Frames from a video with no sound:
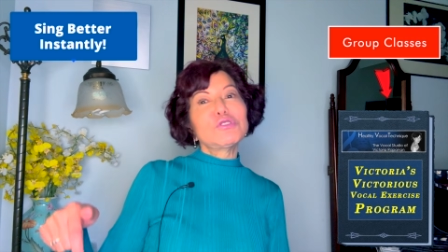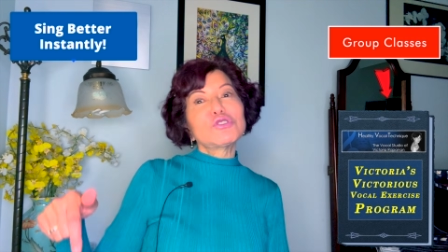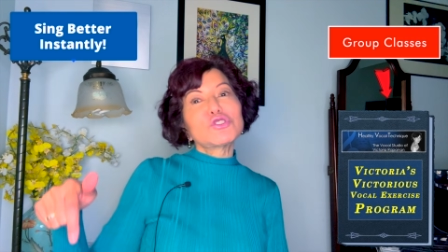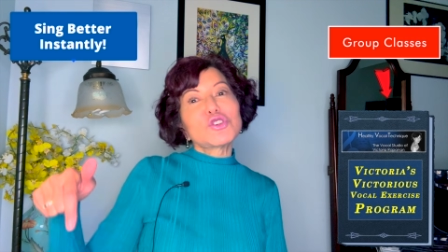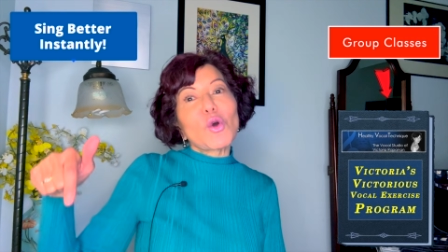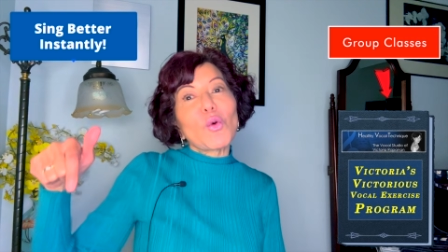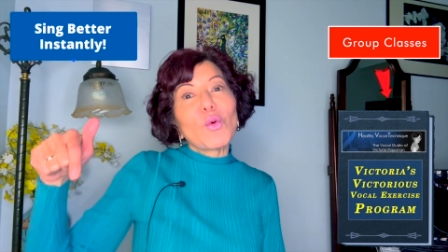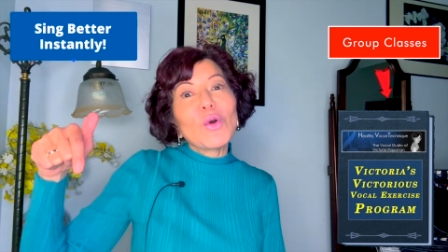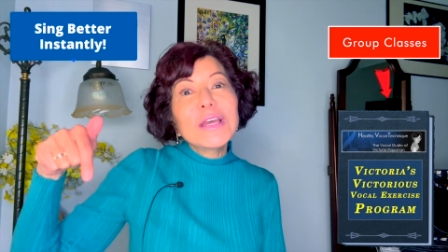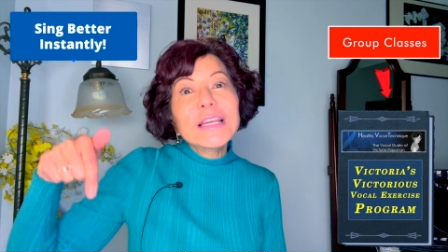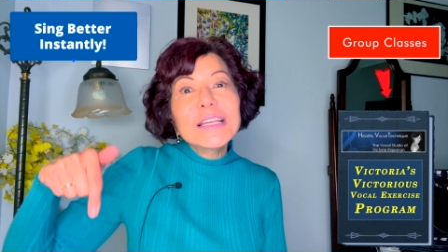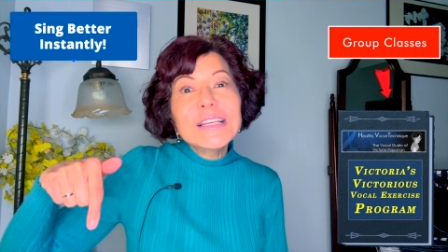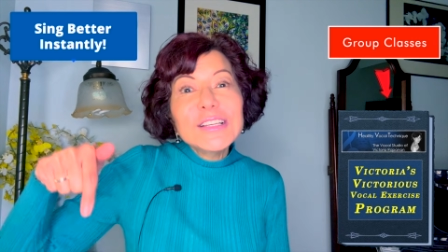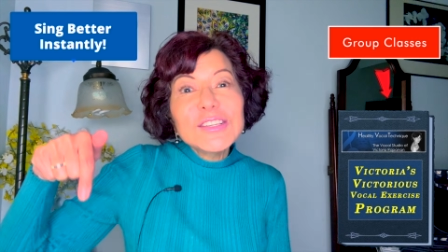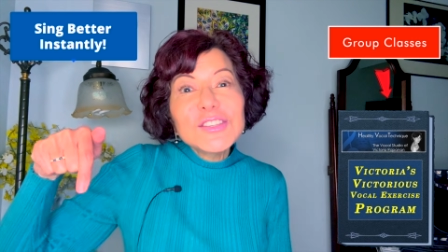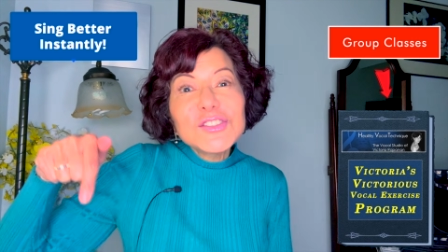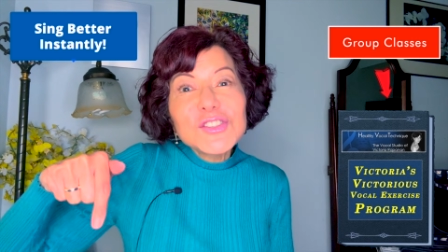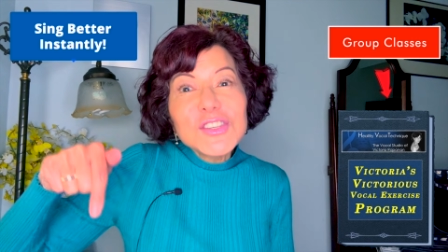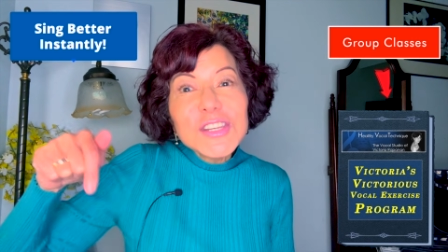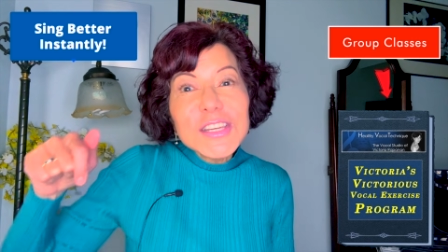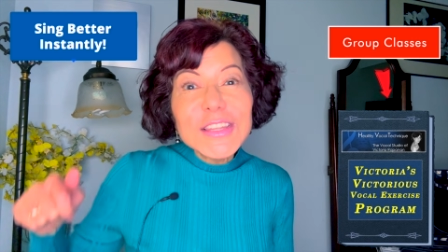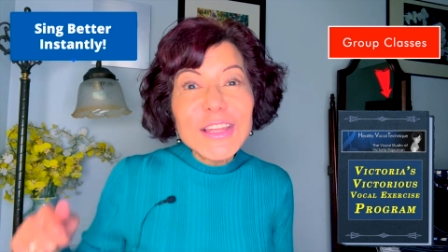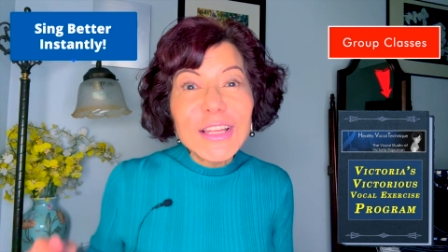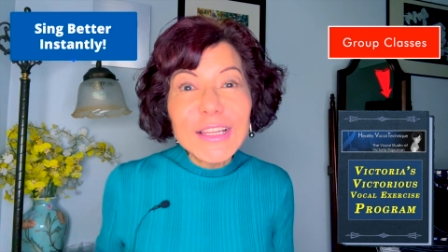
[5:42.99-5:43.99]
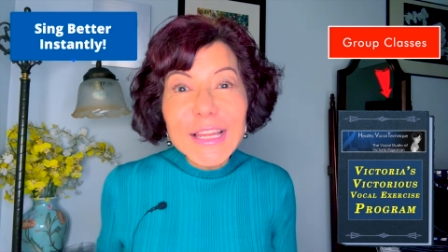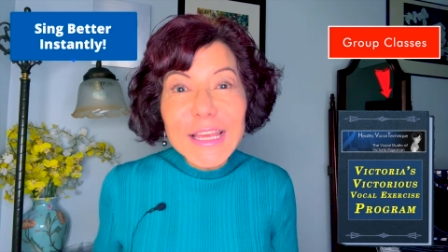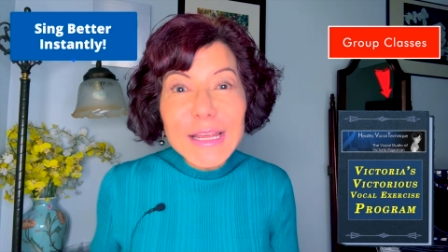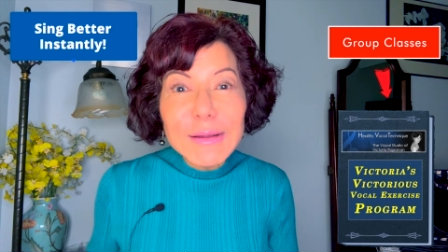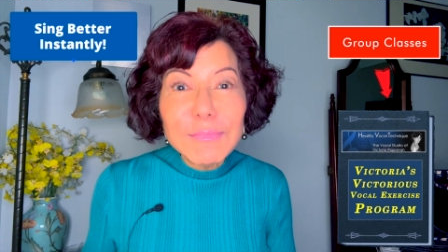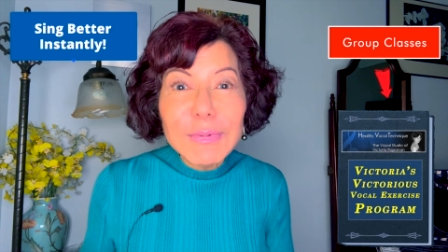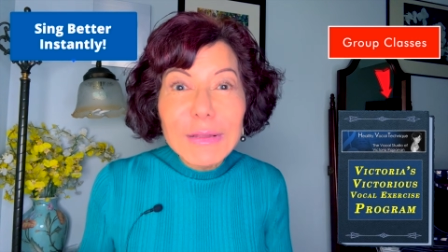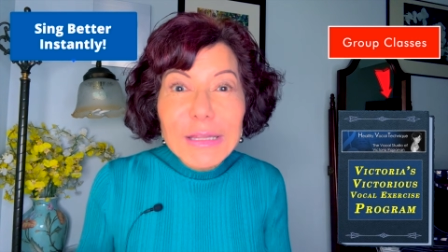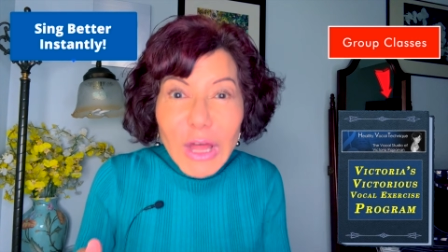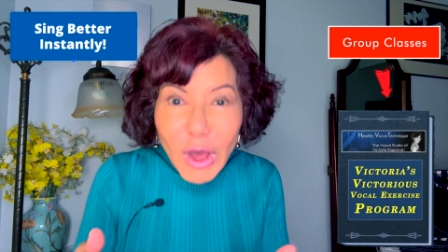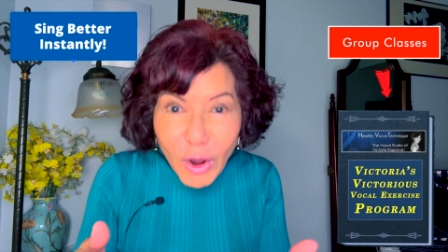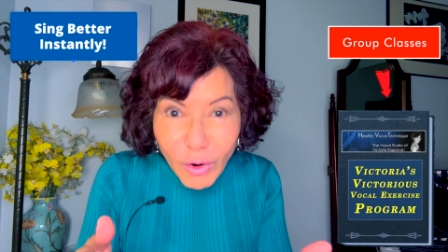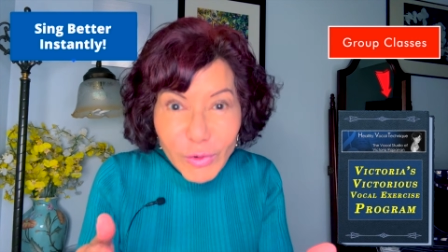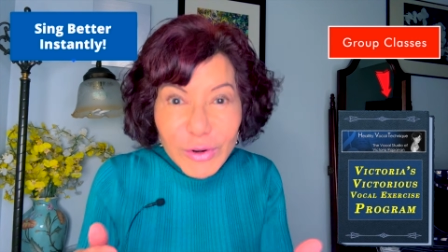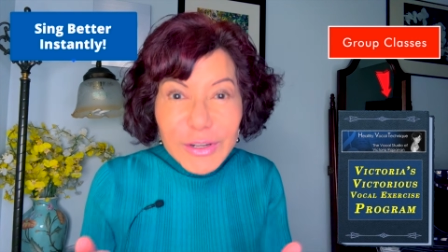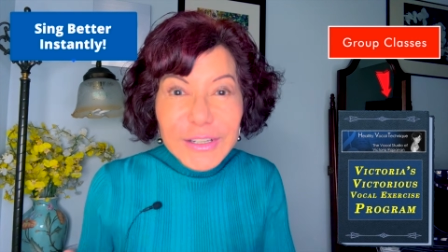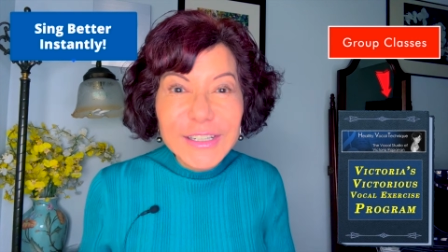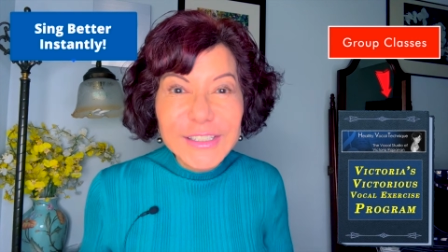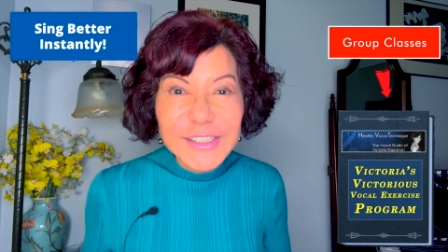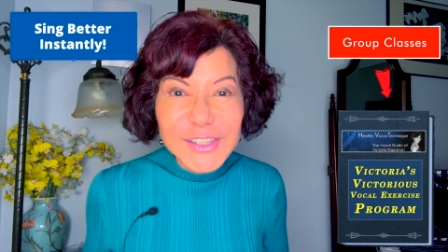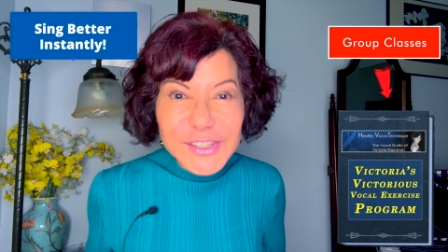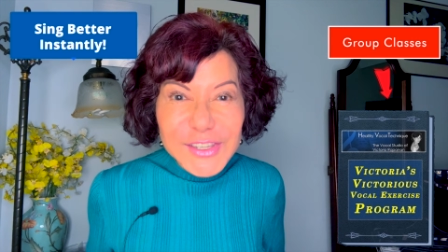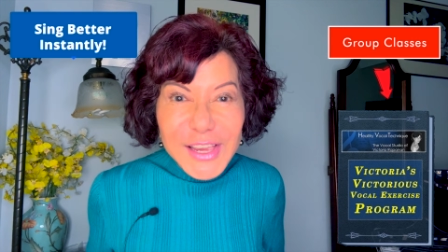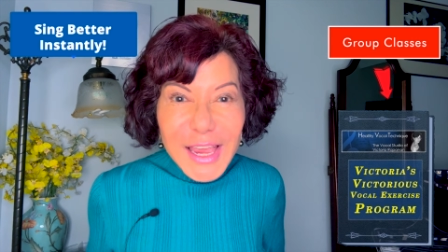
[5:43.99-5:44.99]
So see the link below
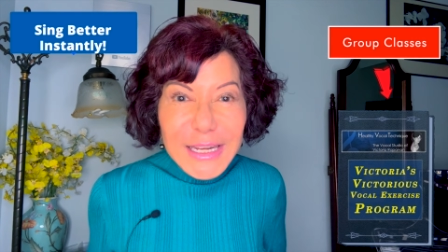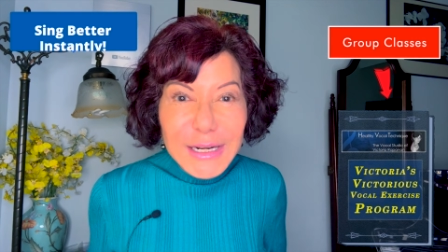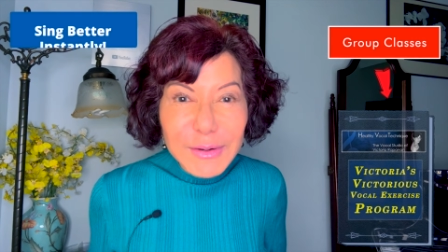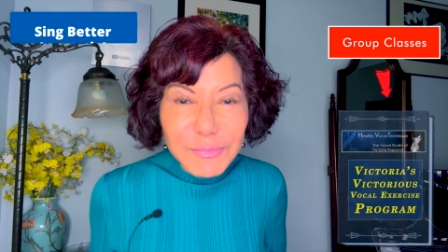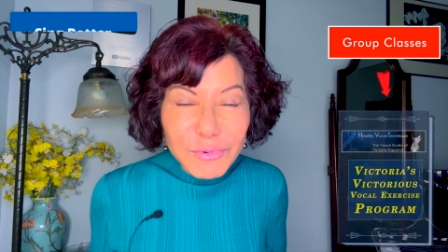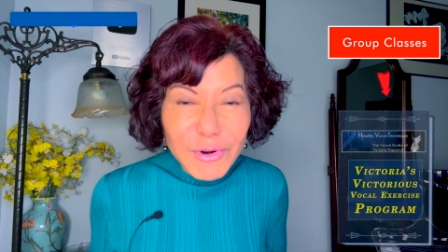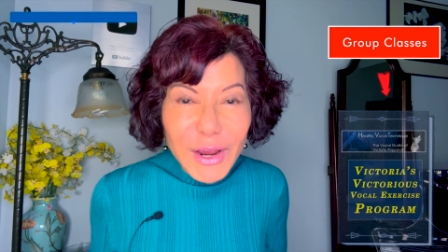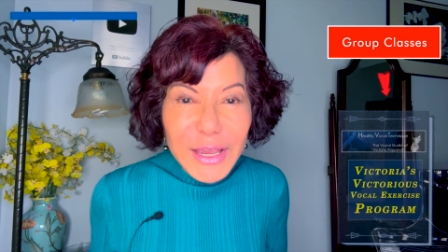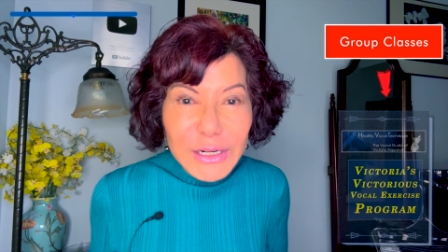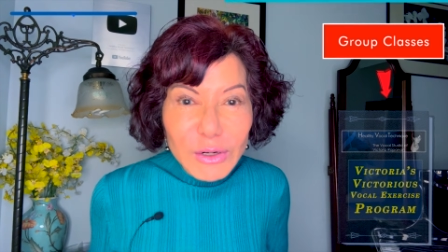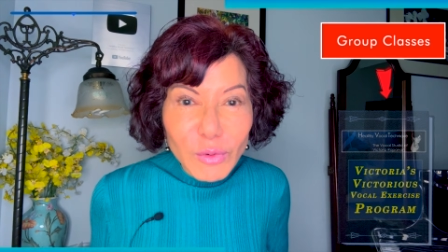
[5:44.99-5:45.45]
and sign up right